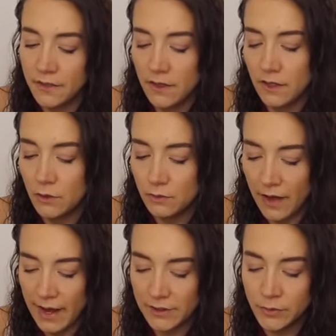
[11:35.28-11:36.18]
thing you've
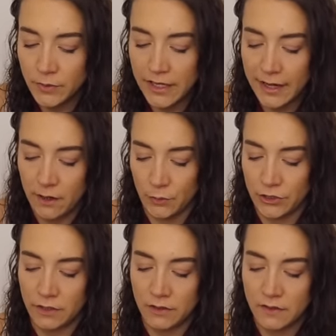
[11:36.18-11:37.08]
had to
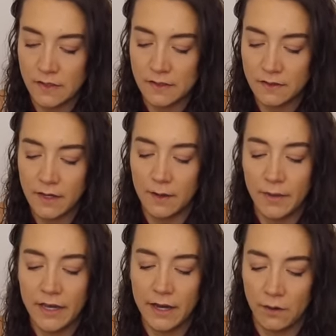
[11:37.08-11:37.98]
encounter since
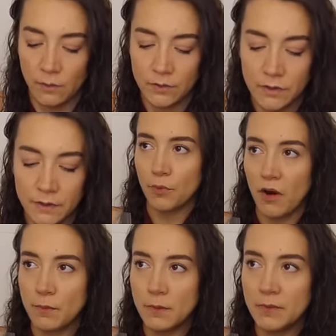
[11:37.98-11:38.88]
coming out?
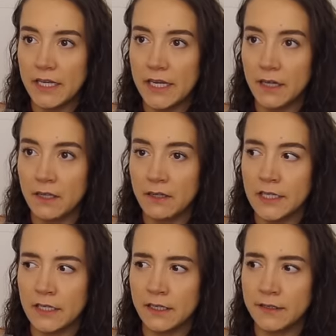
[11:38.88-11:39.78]
Probably
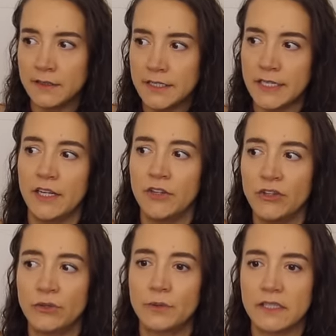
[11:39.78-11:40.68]
the
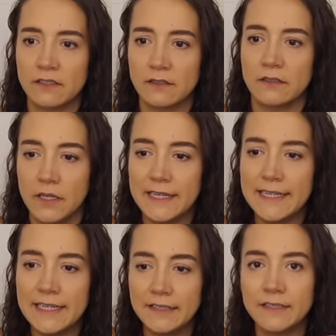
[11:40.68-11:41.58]
continuous
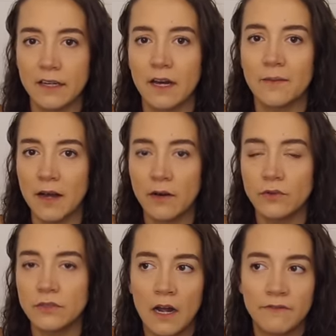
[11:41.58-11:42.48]
need to come
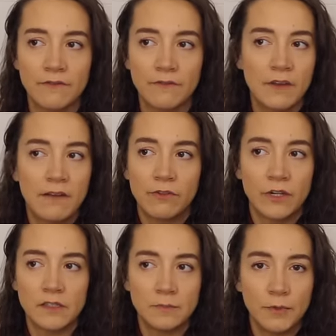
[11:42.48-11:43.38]
out. I've never
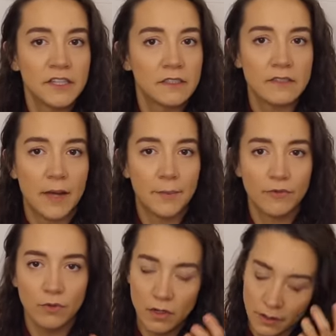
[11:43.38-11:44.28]
experienced that
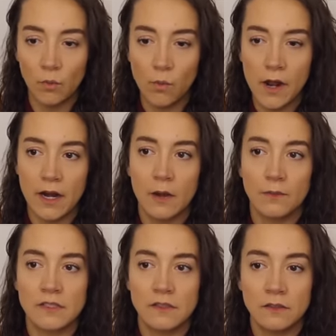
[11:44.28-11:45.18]
before. When I
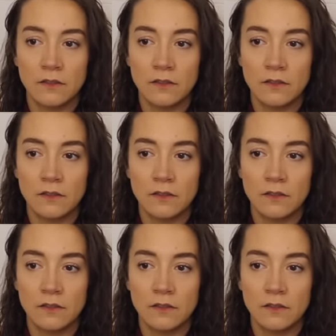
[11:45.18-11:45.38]
was